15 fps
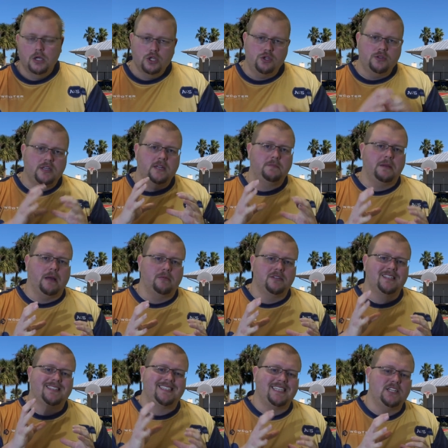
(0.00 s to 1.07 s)
You need to be able
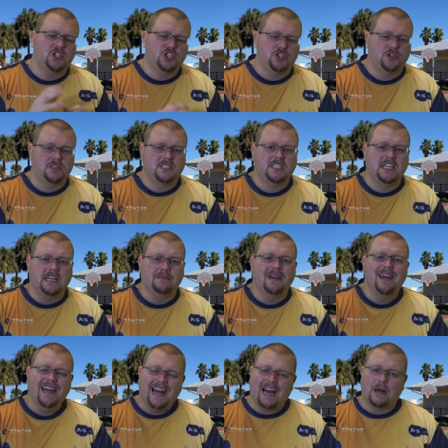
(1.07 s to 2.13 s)
to teach your team
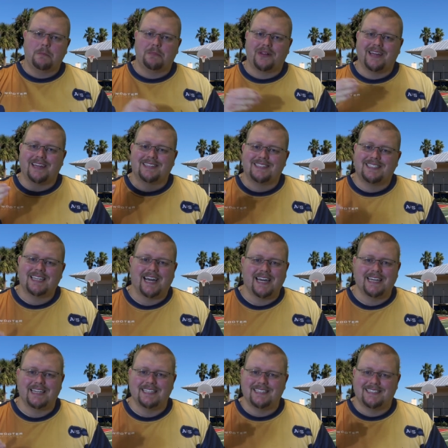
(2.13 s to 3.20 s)
how to play
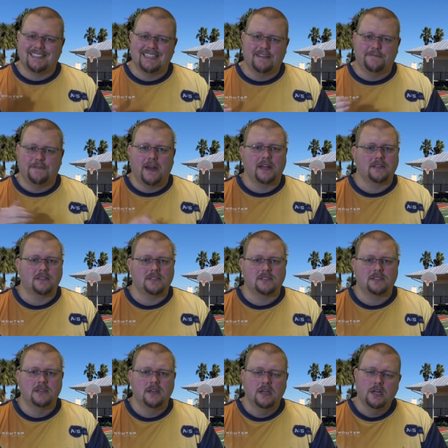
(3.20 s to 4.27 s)
tight
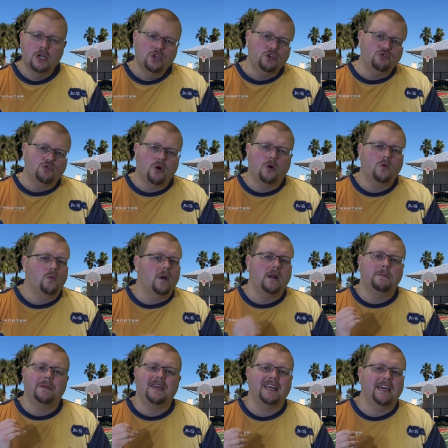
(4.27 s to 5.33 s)
defense. You don't want
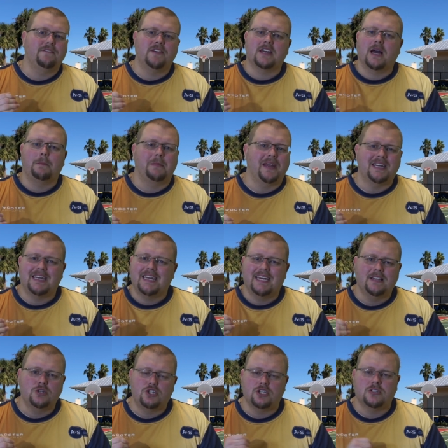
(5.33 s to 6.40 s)
to be giving up any
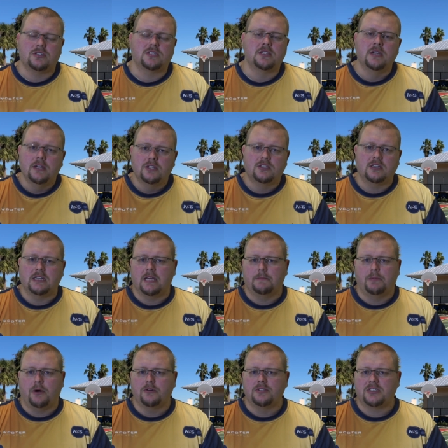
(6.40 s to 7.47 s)
inches to the
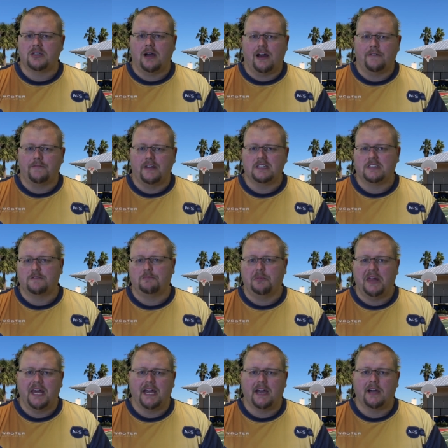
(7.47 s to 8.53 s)
opposing offensive
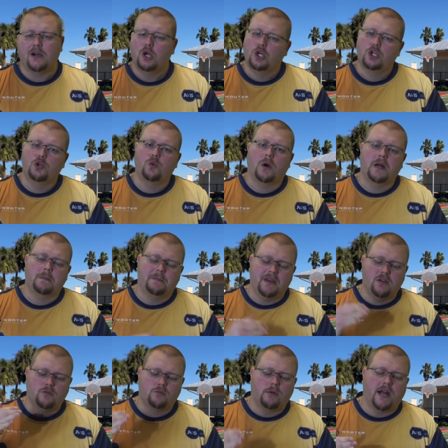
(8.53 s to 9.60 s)
player. You want to
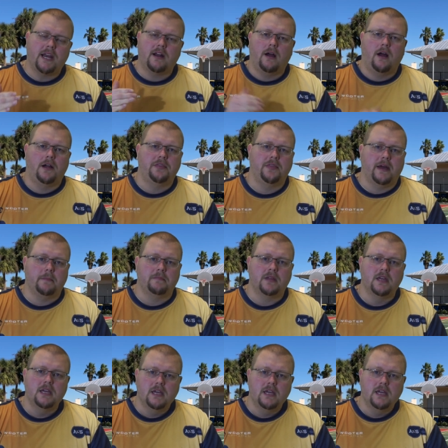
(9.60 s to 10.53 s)
be right on them.